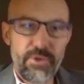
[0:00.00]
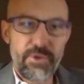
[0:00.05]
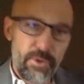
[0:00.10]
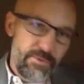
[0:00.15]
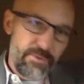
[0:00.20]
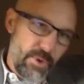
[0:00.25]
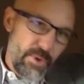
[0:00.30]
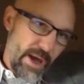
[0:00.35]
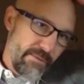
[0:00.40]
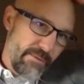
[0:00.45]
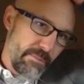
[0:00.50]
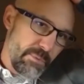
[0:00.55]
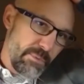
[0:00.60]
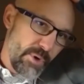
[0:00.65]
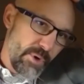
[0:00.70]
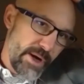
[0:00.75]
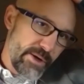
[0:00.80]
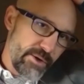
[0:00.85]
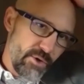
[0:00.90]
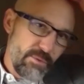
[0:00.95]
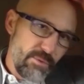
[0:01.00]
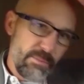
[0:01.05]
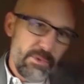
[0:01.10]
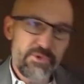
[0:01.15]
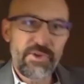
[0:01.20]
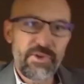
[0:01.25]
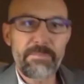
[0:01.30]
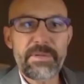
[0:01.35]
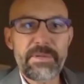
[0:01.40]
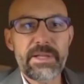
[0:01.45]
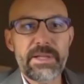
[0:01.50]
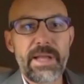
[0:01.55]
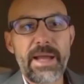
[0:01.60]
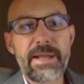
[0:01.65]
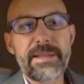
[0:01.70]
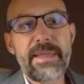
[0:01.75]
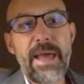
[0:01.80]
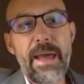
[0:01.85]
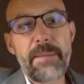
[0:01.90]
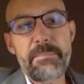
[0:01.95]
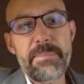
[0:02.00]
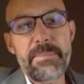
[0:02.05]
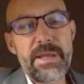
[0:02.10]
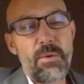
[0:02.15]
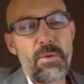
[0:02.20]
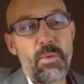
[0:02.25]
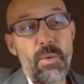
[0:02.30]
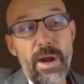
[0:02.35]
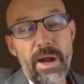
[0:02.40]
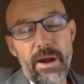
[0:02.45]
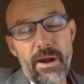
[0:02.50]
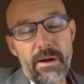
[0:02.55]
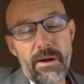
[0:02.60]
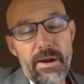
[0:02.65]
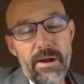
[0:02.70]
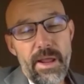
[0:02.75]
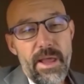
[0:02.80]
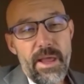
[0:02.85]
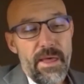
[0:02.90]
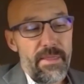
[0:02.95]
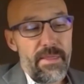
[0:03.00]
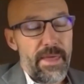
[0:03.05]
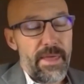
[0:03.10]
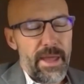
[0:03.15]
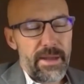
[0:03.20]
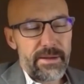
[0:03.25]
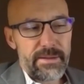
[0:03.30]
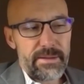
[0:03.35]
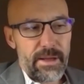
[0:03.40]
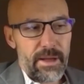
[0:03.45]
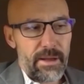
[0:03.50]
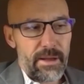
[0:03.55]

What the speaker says: So if you have a break room or something like that, be aware that